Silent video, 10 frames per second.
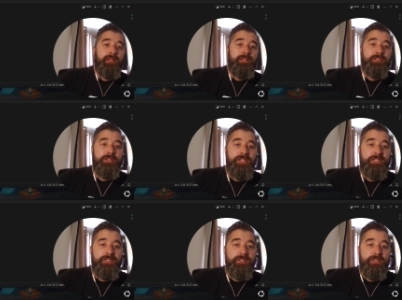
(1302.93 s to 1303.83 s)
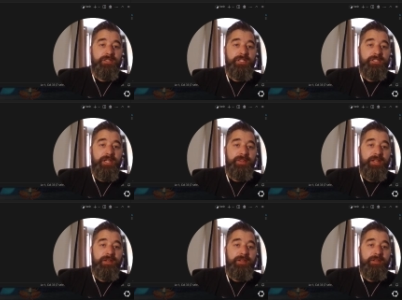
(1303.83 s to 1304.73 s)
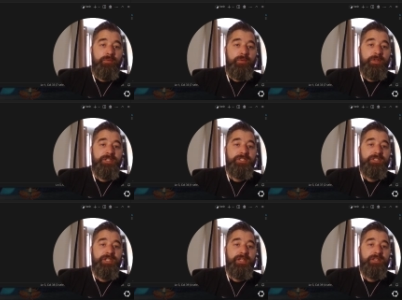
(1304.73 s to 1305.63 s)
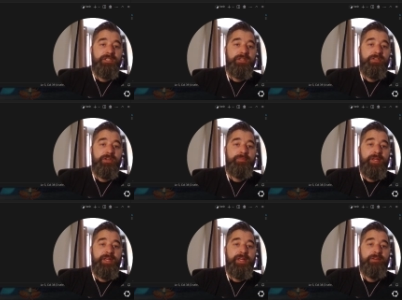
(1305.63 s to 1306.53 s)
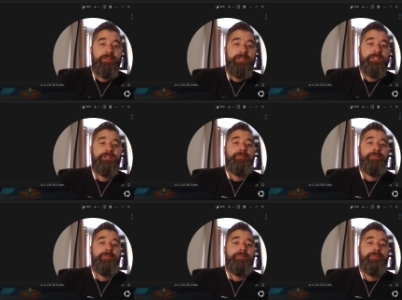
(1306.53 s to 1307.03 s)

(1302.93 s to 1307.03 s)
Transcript: So this and then what this is saying, this third bit here, is